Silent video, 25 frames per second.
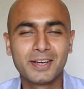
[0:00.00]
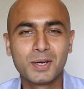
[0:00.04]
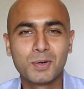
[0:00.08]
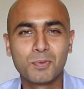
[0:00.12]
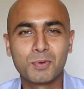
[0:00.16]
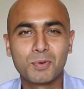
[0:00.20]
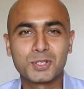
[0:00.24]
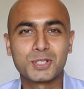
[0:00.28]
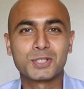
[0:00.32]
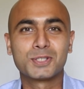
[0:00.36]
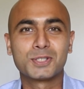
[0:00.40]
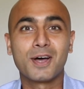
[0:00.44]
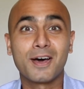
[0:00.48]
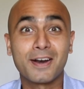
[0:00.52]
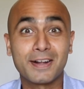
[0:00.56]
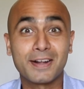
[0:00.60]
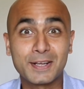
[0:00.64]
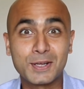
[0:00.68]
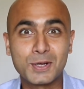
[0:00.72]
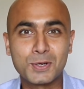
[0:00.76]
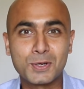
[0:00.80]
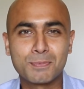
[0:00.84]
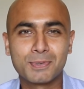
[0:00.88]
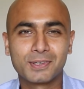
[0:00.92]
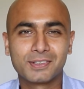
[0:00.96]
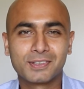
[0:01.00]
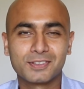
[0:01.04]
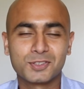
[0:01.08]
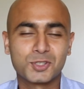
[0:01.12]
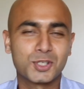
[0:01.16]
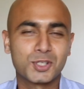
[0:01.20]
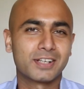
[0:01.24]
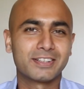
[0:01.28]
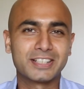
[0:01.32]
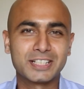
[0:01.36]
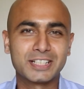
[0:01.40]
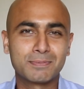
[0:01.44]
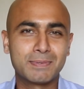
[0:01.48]
which is not a cubicle.
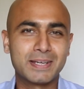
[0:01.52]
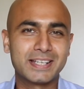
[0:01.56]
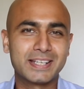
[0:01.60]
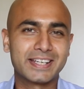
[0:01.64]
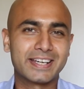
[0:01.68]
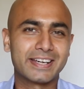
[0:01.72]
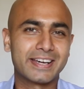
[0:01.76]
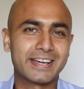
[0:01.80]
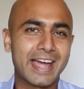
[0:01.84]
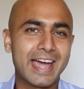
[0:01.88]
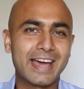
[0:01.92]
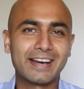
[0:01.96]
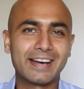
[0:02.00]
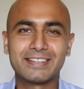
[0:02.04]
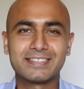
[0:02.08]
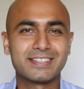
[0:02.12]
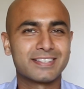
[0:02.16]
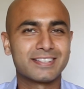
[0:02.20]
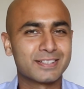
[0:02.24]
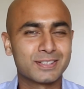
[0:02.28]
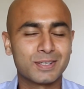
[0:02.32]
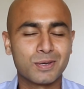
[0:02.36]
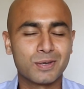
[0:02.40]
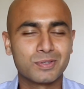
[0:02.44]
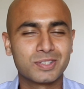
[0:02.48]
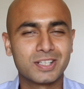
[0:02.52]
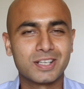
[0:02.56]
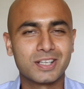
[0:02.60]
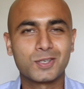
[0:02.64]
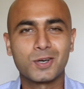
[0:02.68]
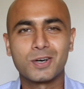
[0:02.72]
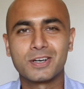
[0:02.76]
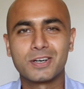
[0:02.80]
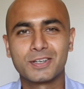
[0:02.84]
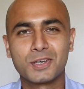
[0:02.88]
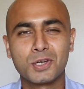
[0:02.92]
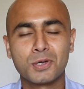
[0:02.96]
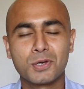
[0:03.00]
Generally speaking, analysts and associates are
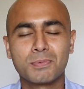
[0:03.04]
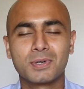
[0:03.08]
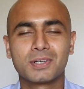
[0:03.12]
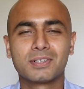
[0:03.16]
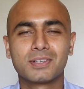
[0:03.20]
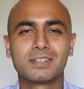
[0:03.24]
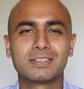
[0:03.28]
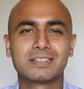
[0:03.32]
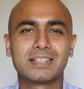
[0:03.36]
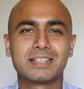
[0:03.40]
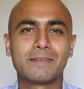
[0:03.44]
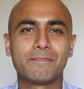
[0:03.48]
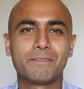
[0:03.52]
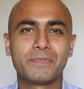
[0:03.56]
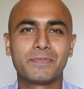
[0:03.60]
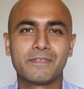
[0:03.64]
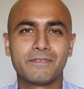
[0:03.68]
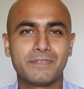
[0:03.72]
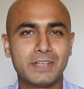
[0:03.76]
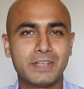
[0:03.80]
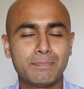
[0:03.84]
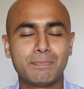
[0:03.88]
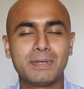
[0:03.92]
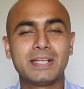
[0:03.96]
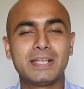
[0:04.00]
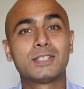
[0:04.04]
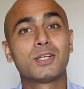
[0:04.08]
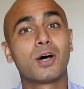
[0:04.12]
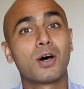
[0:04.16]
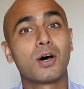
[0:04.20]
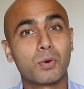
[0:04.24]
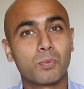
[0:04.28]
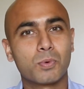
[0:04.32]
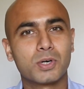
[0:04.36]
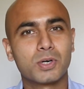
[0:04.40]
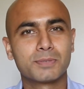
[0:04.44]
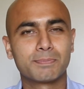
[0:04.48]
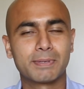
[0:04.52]
in cubicles, and VPs
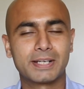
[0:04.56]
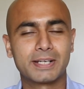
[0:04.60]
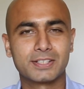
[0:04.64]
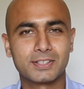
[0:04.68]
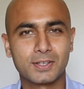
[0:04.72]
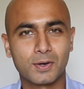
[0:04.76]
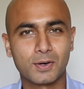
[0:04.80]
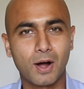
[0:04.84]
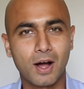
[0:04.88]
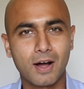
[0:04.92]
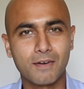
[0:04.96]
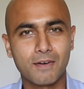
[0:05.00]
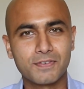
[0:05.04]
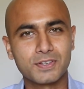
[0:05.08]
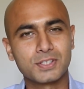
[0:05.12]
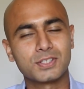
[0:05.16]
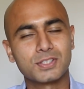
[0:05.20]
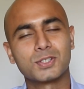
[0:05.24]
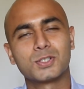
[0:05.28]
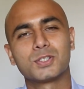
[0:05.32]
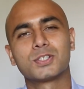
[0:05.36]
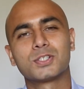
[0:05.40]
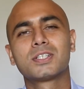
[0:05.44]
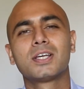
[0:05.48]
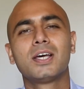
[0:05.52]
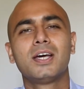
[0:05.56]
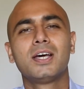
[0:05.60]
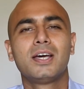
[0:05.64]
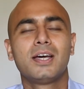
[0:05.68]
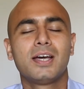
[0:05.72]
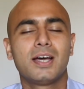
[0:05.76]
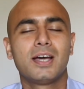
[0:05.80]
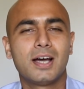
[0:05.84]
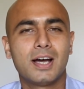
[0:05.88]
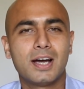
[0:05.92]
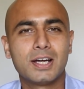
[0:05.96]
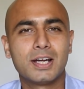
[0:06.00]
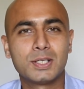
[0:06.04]
onward, because they're officers,
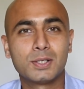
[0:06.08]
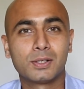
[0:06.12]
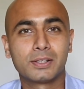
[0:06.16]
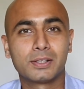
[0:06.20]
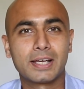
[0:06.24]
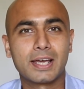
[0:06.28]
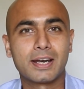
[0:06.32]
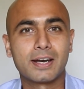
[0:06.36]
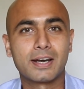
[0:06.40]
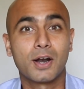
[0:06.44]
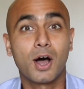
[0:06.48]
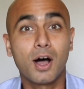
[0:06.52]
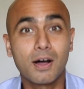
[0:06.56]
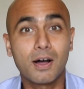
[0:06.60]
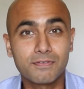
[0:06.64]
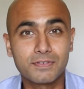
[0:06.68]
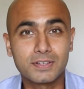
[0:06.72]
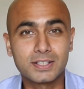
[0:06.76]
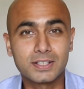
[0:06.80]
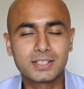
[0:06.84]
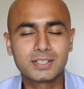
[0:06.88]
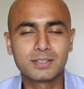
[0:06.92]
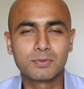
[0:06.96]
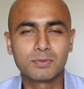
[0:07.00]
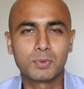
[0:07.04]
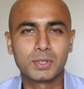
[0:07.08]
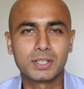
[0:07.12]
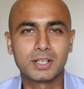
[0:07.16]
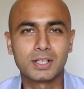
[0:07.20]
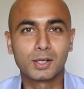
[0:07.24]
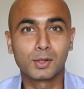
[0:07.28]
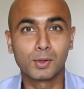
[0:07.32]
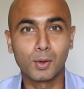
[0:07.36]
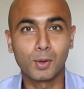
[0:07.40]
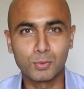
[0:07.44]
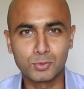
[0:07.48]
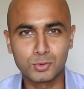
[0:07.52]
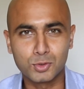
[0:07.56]
you'll get an office with a
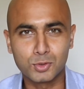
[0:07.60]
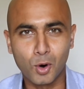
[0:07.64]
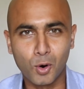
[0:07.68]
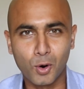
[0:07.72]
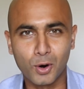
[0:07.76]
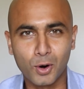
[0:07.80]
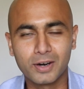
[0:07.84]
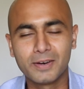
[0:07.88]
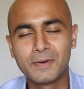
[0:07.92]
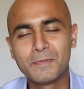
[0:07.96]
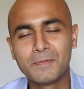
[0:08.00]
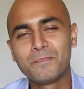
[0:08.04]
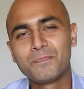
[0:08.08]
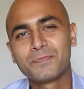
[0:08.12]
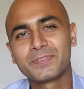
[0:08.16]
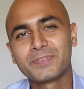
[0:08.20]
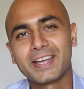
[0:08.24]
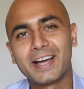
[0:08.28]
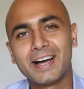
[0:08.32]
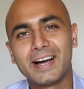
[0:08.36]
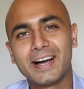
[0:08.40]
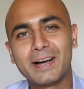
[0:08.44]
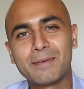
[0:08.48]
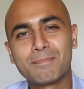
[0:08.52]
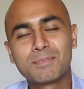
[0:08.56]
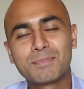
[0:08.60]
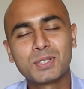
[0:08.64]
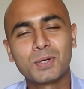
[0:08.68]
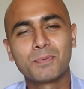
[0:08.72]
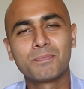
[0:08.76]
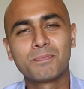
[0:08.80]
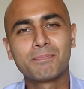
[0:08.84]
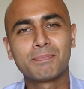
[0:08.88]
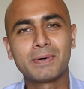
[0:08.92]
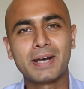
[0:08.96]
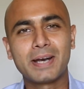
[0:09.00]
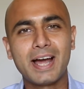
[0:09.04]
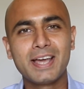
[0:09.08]
closed door.
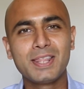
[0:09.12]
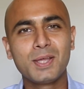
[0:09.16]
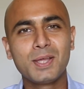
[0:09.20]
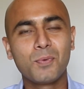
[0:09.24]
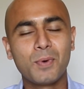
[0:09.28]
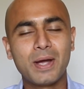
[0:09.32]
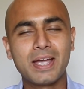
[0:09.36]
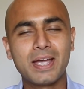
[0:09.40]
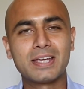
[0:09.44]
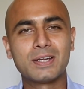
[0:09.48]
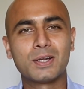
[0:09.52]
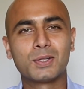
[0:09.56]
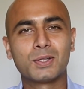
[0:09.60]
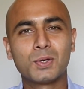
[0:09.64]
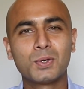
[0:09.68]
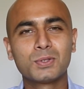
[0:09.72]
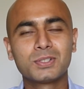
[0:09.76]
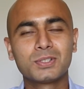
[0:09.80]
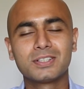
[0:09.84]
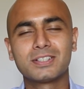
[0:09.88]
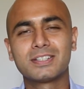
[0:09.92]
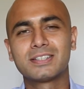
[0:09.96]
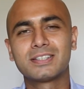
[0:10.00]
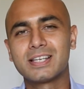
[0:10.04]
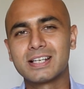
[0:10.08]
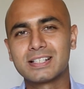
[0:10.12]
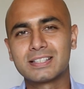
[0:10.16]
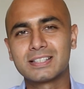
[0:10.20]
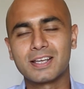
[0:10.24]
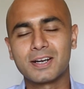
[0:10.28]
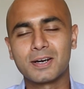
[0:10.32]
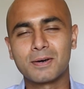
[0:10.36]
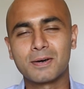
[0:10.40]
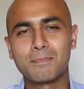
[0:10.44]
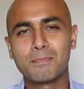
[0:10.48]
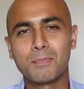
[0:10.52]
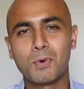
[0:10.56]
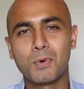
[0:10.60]
But either way, those are the things that
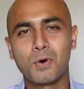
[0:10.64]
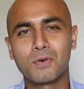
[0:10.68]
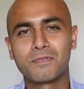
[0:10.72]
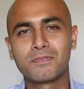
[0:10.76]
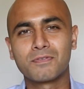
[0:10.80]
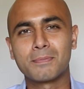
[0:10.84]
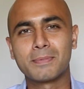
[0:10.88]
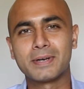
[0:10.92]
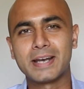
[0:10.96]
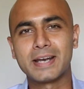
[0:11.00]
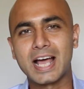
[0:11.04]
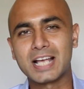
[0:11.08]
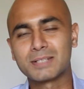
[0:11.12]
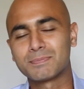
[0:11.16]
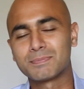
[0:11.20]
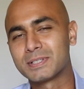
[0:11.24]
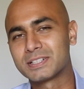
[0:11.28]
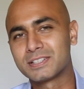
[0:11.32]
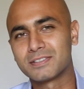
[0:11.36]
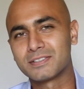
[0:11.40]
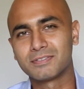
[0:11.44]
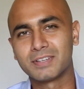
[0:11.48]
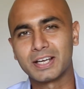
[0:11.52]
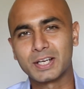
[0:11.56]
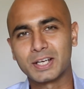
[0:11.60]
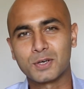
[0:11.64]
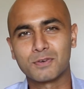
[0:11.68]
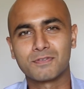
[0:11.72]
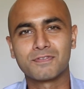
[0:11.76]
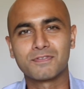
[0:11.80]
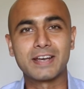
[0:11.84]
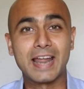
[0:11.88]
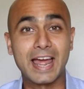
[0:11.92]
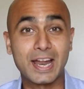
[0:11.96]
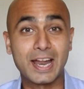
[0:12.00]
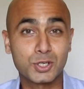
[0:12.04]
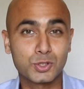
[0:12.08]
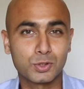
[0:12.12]
are more from an aspect of like your
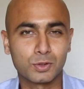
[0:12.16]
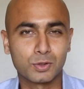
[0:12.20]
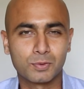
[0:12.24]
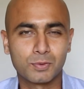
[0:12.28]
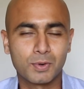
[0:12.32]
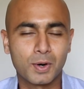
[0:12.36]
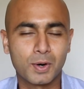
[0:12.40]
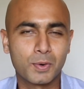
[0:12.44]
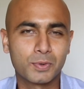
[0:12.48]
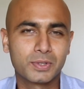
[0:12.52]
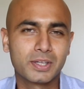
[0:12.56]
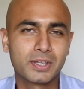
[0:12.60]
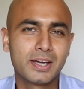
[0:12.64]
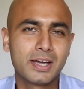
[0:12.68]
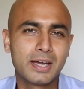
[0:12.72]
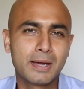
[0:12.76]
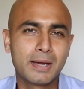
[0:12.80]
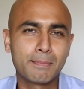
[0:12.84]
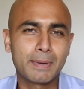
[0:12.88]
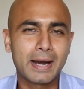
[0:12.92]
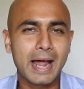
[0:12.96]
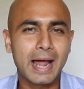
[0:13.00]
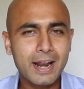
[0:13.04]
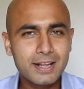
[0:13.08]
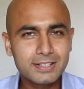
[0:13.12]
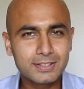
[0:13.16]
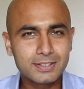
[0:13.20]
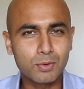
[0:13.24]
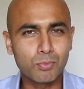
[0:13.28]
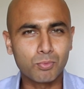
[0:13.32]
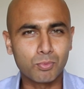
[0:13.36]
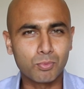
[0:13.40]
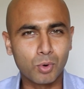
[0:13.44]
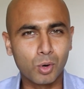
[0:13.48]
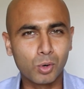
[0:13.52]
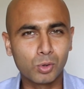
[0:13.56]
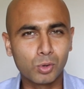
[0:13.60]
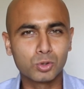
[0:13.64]
financial growth. But how does the
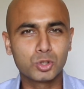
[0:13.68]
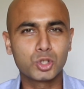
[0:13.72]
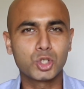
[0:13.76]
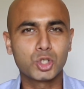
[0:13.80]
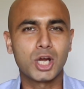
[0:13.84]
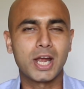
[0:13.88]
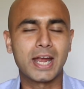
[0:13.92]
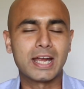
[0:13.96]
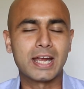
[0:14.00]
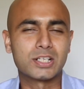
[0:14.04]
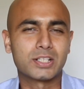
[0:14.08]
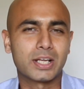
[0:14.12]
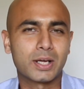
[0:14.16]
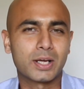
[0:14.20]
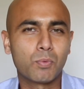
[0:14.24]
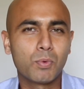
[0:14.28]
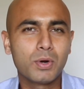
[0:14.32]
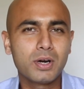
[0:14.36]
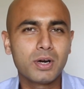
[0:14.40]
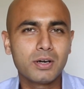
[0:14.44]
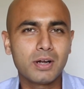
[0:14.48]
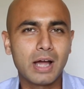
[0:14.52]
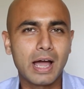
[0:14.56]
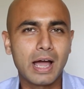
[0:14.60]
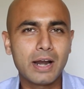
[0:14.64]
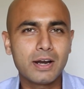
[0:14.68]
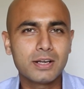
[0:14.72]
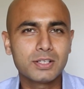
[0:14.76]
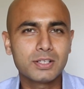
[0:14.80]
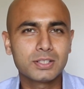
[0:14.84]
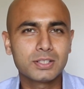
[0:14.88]
role change? Like, how